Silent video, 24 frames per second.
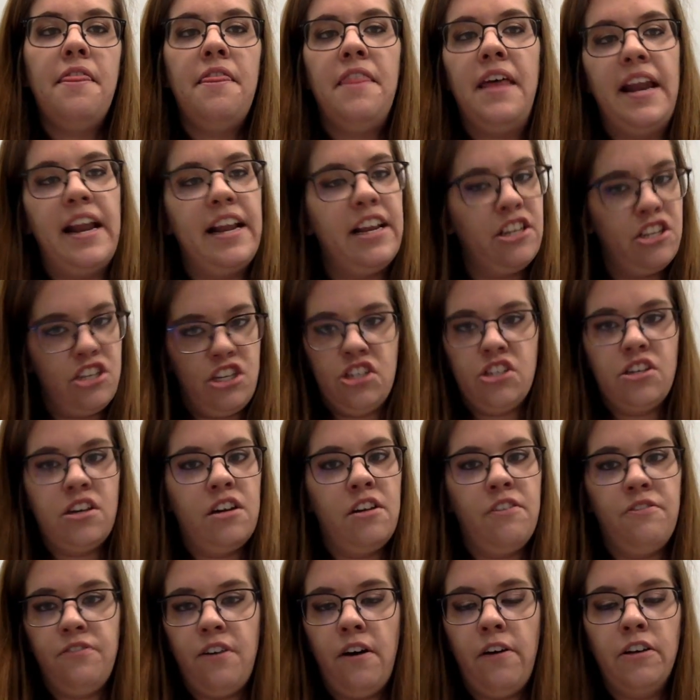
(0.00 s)
then it's just
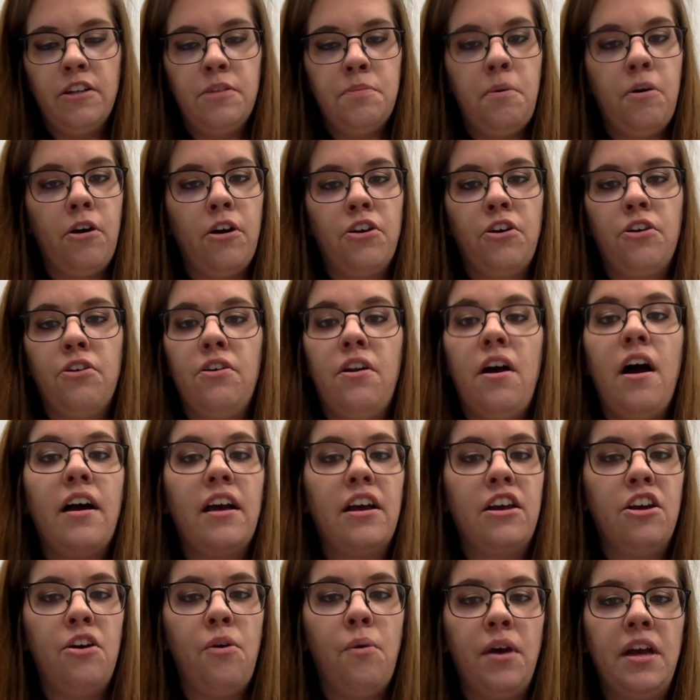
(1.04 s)
going to fall apart. You're
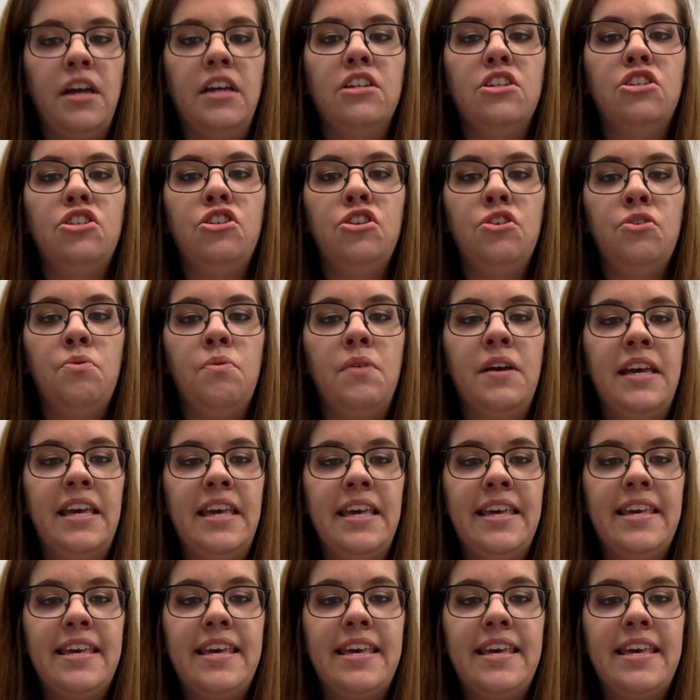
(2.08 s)
not going to